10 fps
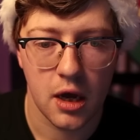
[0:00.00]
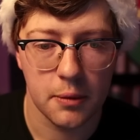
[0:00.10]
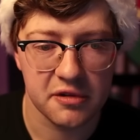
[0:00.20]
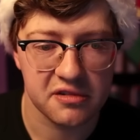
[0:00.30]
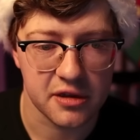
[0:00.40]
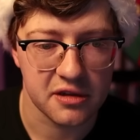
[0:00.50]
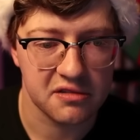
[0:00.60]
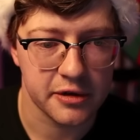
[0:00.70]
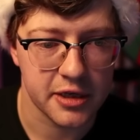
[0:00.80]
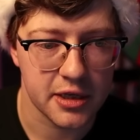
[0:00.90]
Um, let's see.
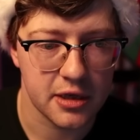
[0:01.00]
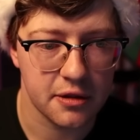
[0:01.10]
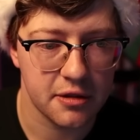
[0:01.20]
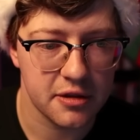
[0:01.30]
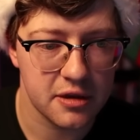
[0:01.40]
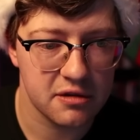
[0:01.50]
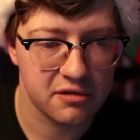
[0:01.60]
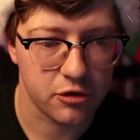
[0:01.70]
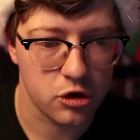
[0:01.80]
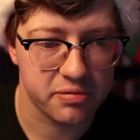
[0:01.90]
So I need
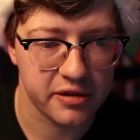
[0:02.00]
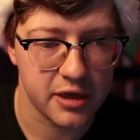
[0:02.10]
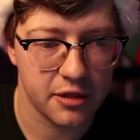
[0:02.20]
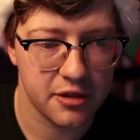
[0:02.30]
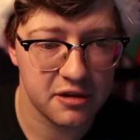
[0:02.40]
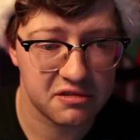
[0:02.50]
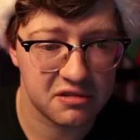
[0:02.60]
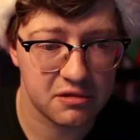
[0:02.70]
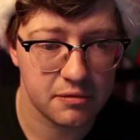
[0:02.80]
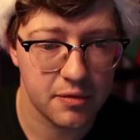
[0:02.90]
these groups. I need
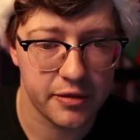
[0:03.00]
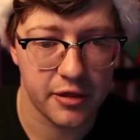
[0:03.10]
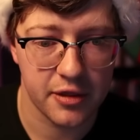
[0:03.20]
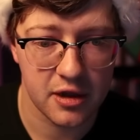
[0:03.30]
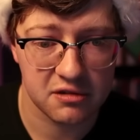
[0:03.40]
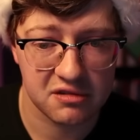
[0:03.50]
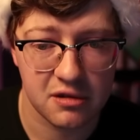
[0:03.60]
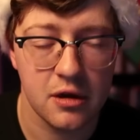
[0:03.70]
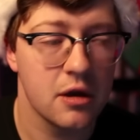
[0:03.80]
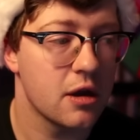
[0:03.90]
this and then
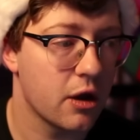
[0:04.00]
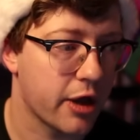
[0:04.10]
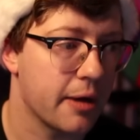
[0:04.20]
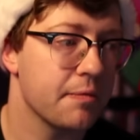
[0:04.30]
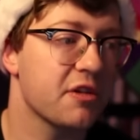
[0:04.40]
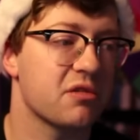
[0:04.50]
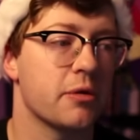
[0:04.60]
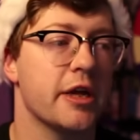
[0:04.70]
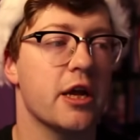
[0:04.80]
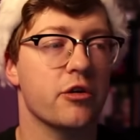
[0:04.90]
this. Okay,
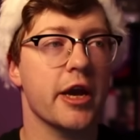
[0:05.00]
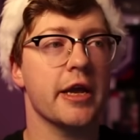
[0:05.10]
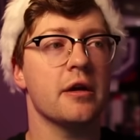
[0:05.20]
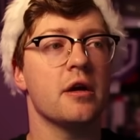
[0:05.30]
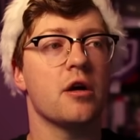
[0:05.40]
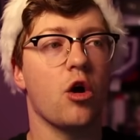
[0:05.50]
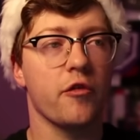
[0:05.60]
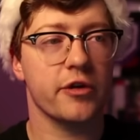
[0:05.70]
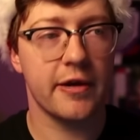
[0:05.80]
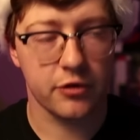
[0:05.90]
so we're gonna iterate
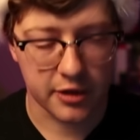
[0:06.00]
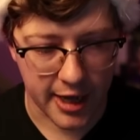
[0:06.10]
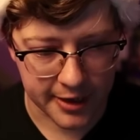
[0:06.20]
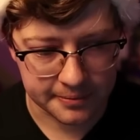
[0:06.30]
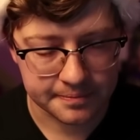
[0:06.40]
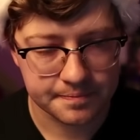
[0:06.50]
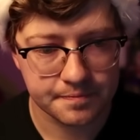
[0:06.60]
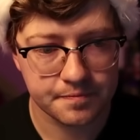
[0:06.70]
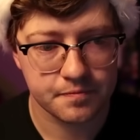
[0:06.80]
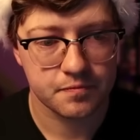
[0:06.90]
over every line.
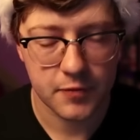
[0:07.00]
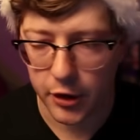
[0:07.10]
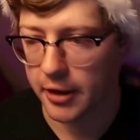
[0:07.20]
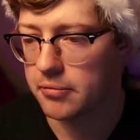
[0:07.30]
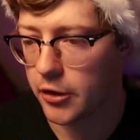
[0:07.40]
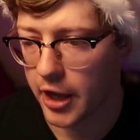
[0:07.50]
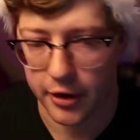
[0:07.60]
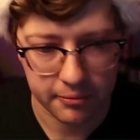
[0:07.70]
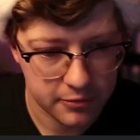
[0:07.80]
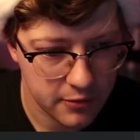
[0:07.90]
Okay,
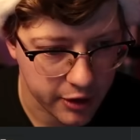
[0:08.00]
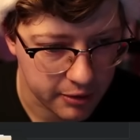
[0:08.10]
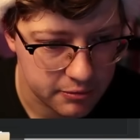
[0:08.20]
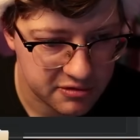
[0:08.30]
okay, okay, okay.